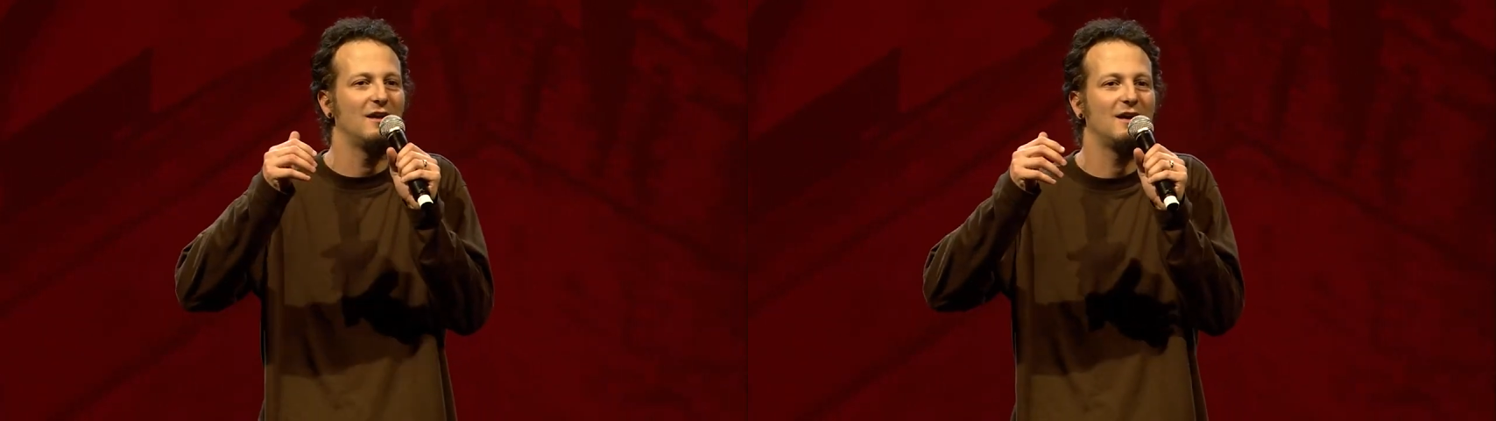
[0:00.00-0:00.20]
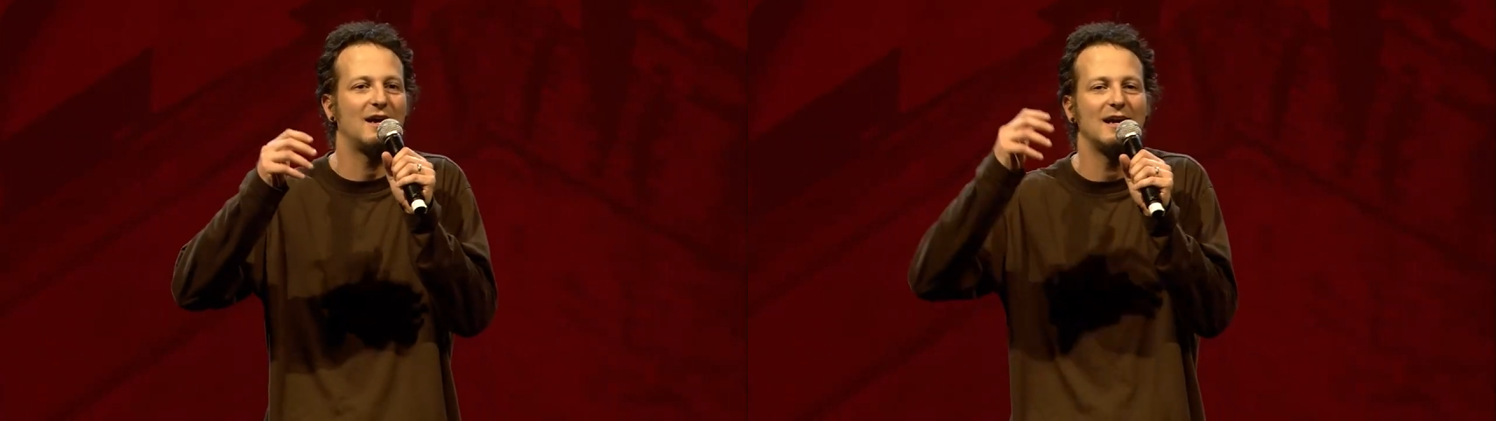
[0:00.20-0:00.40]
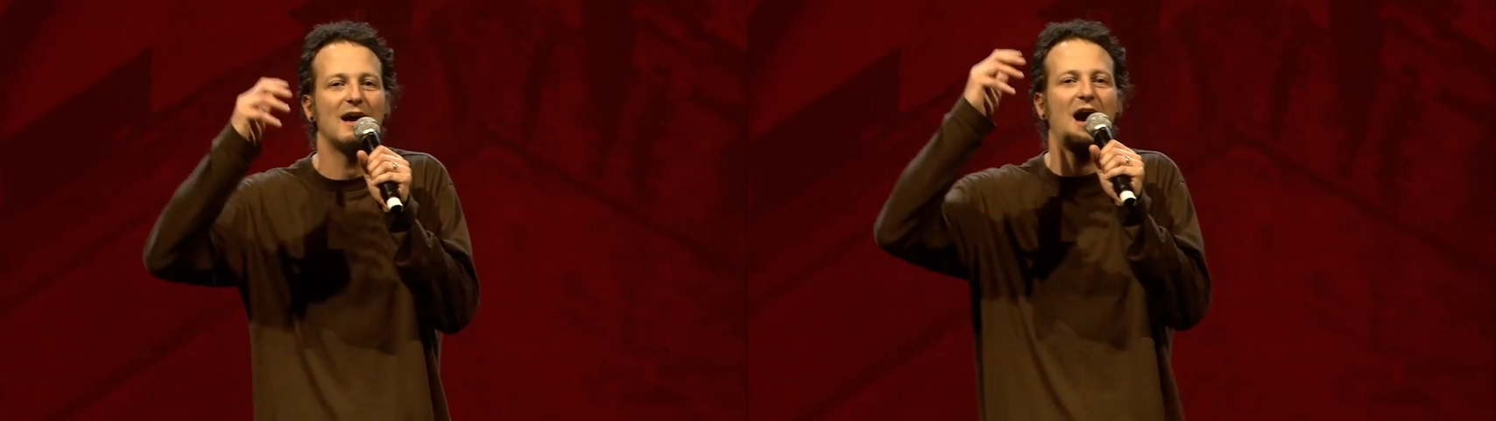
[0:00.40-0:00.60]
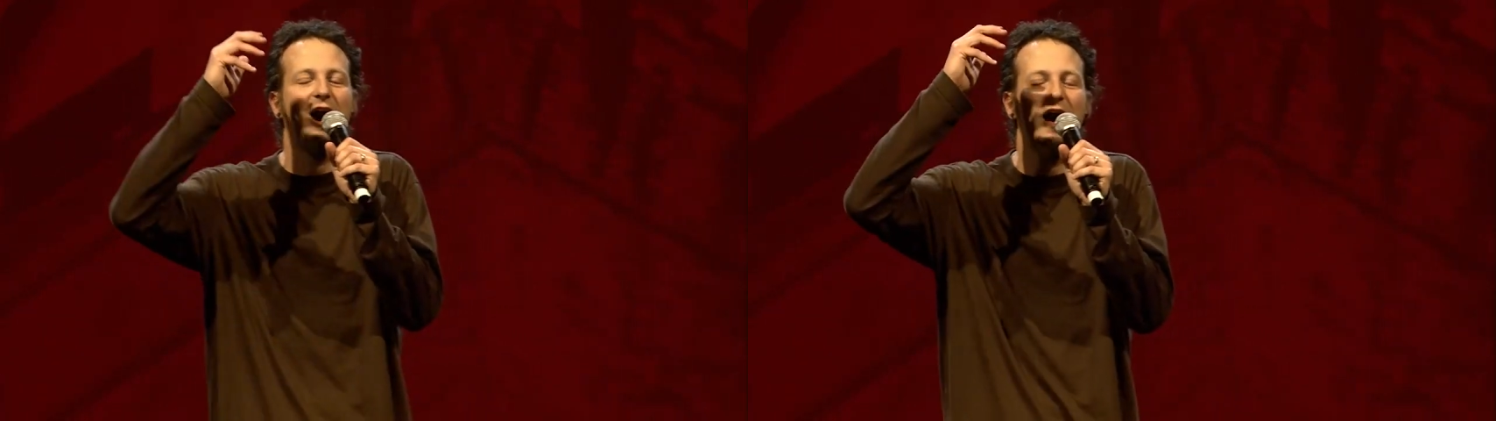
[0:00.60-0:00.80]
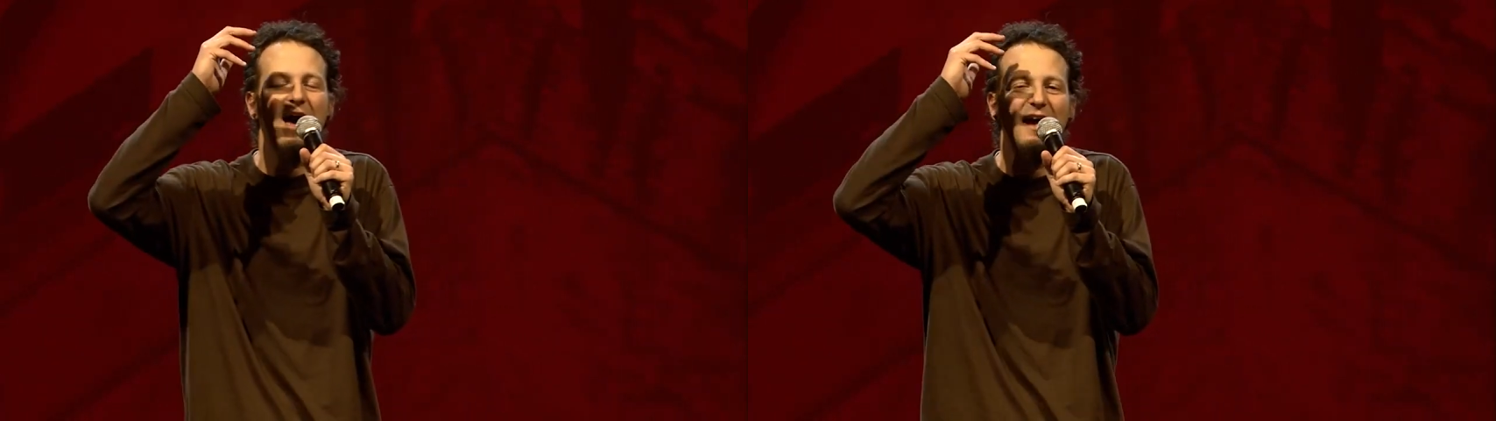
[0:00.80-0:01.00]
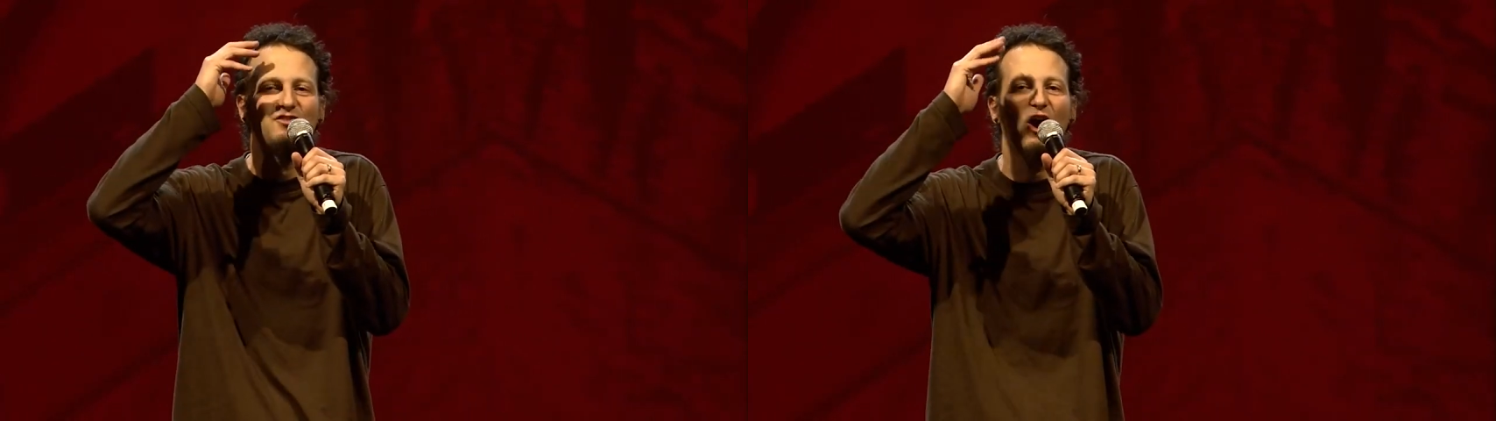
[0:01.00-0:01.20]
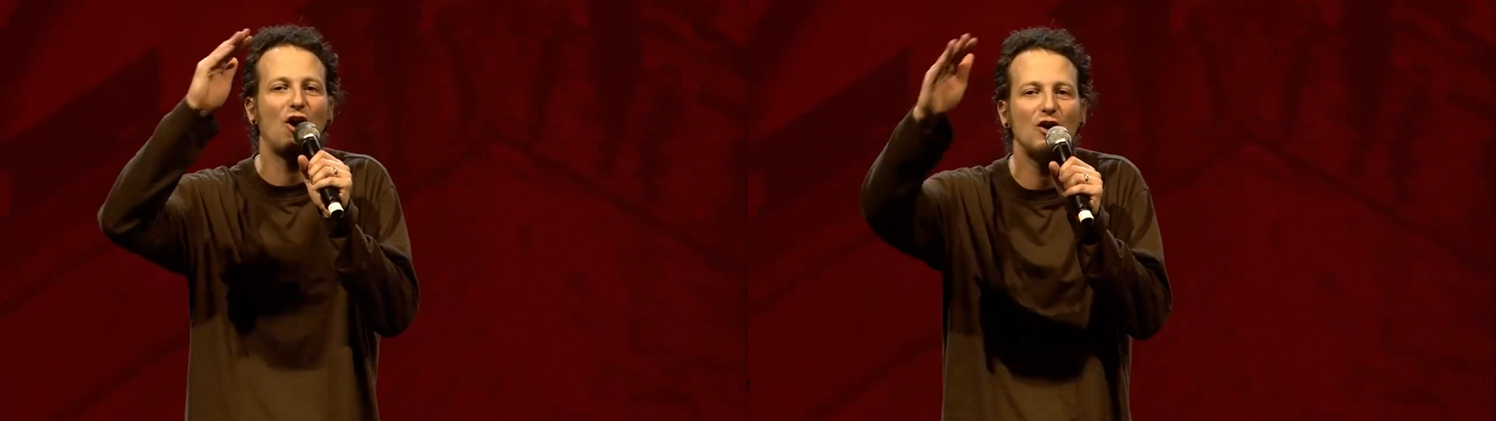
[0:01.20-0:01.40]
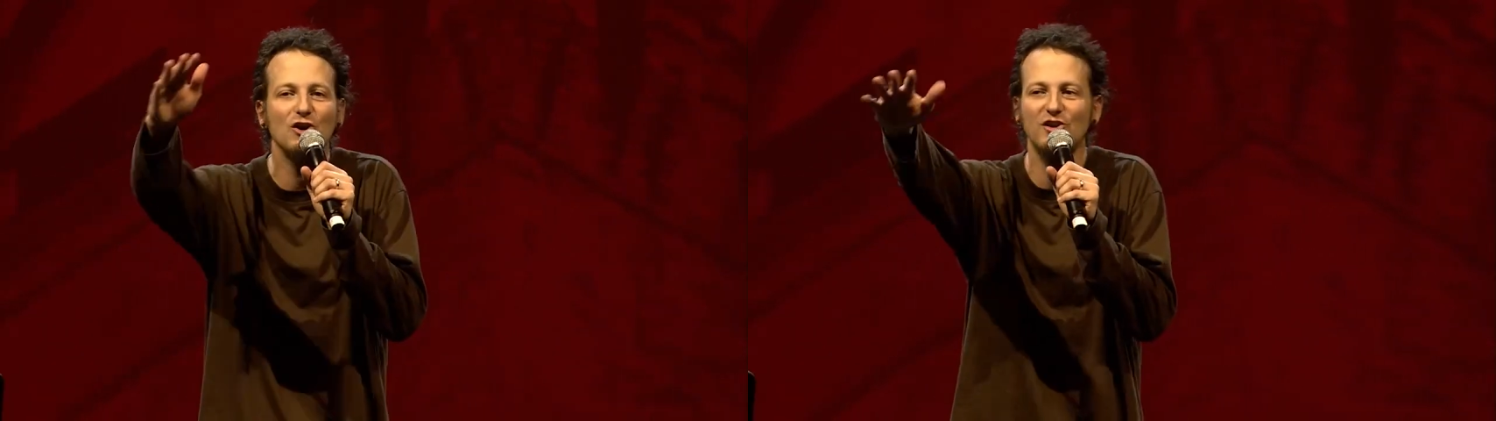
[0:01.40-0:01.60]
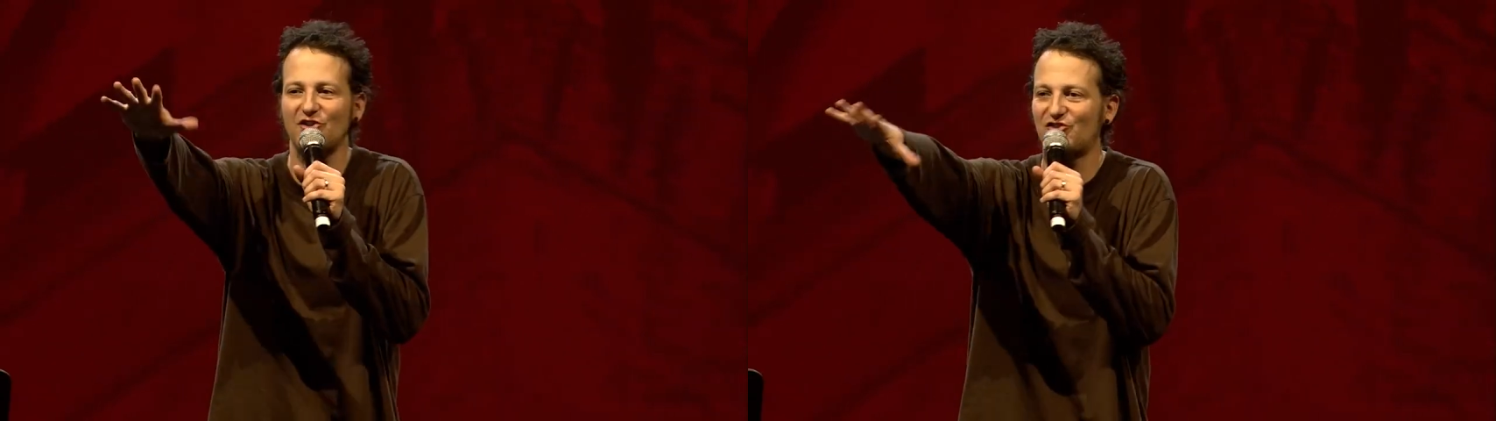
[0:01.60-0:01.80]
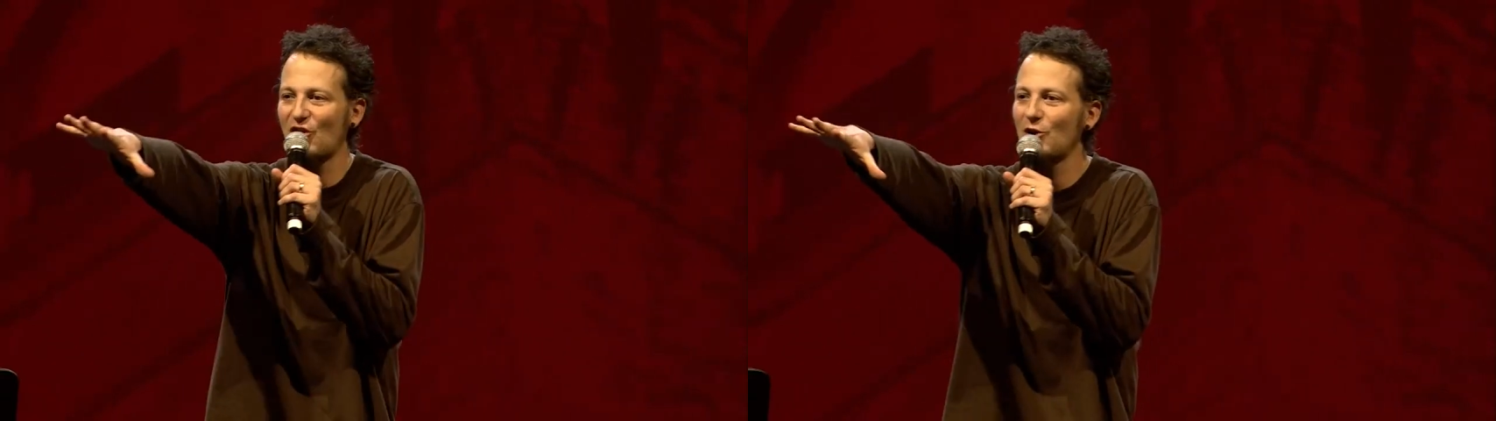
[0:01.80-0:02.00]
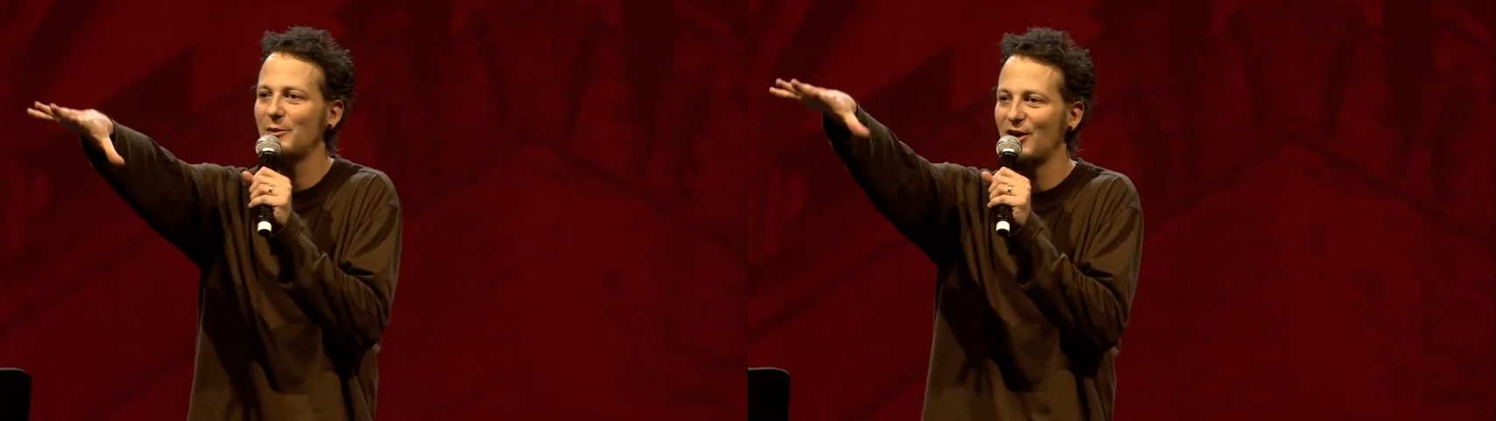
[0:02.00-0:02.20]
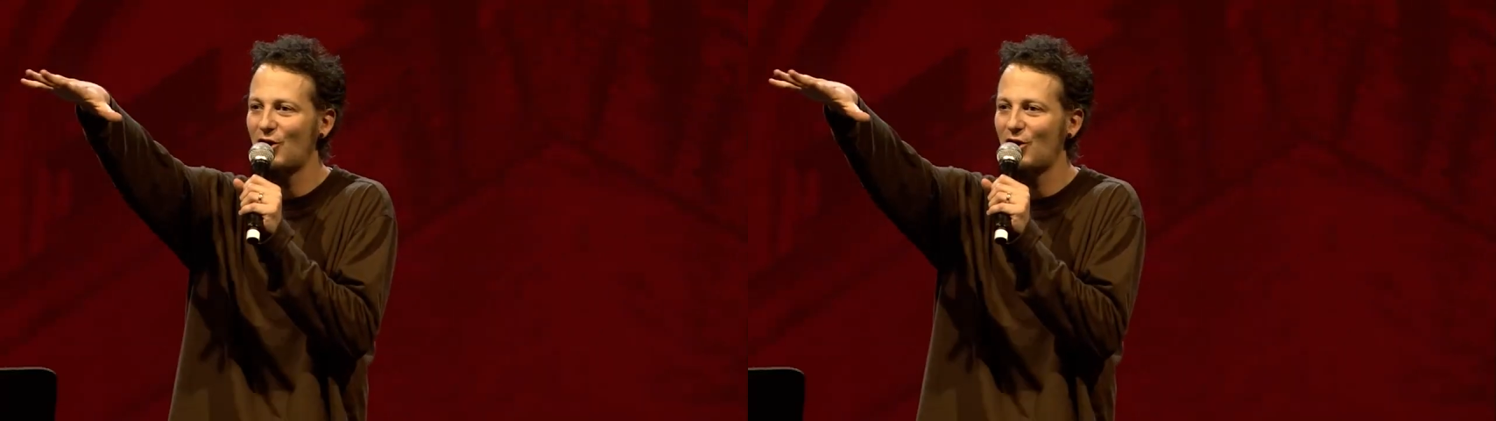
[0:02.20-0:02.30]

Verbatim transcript: like, has heard the Sermon